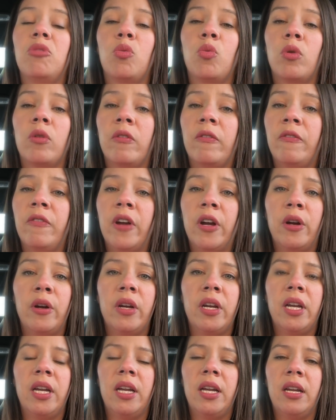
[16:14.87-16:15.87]

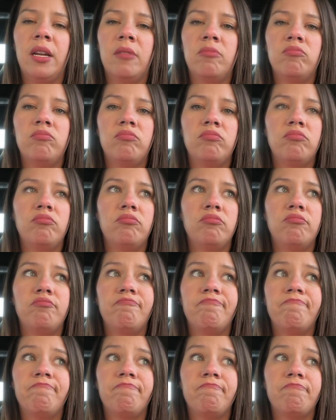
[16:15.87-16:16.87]
very
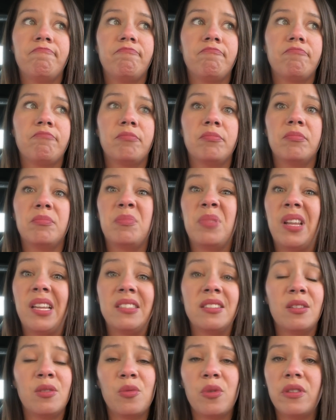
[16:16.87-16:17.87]

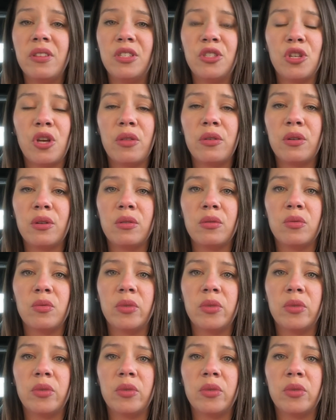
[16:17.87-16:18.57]
pleasant with each other.